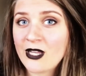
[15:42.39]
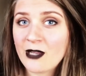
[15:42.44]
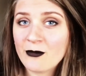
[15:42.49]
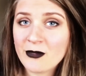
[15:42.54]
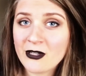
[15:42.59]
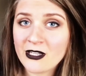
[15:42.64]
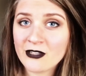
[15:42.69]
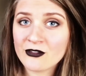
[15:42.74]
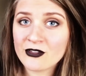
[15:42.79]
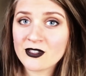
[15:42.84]
I'd
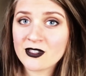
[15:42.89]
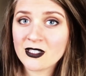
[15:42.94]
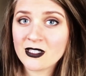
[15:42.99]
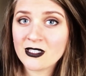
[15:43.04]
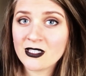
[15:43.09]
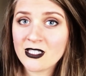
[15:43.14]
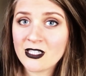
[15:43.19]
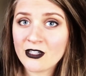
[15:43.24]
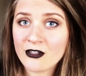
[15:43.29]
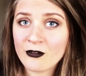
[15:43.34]
be interested
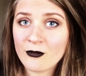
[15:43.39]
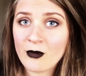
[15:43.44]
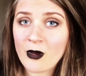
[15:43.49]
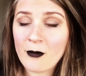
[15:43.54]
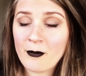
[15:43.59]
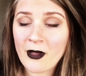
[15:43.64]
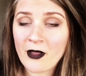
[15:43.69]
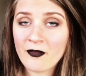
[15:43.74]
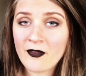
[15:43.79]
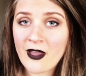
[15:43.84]
to hear
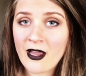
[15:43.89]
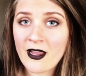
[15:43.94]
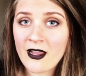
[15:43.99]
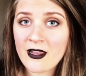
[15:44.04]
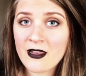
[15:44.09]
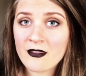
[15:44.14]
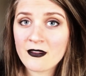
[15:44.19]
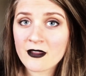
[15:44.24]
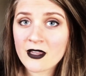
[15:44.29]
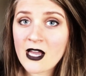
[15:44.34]
about that
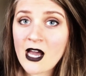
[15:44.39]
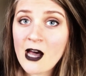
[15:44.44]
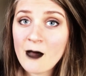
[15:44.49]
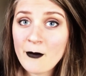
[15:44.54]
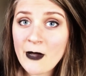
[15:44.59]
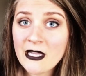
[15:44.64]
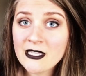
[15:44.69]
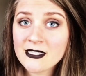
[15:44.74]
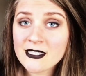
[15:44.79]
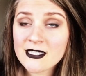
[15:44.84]
in the
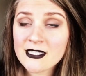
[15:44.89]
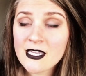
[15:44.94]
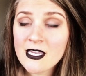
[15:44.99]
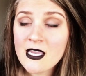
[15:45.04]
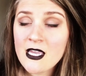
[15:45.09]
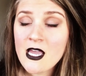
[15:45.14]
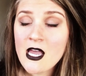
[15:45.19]
comments.